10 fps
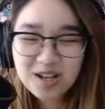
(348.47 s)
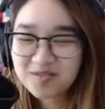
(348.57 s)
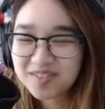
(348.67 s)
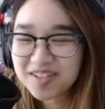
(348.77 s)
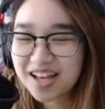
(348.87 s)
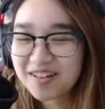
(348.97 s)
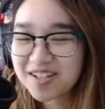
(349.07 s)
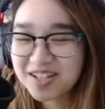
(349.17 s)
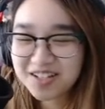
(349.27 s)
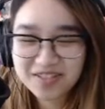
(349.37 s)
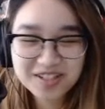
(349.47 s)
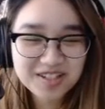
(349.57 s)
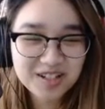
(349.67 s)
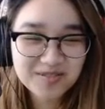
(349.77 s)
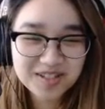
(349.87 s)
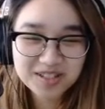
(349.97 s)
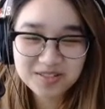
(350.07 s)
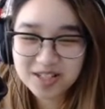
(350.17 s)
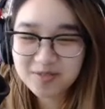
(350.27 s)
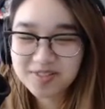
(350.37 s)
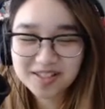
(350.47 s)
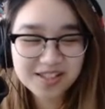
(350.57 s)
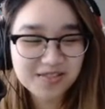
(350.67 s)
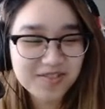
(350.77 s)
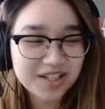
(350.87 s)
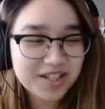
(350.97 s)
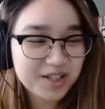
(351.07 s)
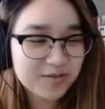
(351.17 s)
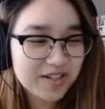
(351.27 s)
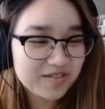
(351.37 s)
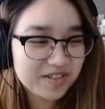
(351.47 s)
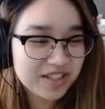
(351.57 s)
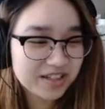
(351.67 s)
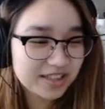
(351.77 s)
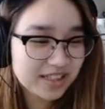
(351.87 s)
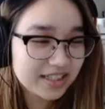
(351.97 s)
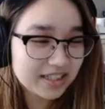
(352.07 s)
but yeah, how are you doing, Sean, by the way? Besides the fact that you're awake really early.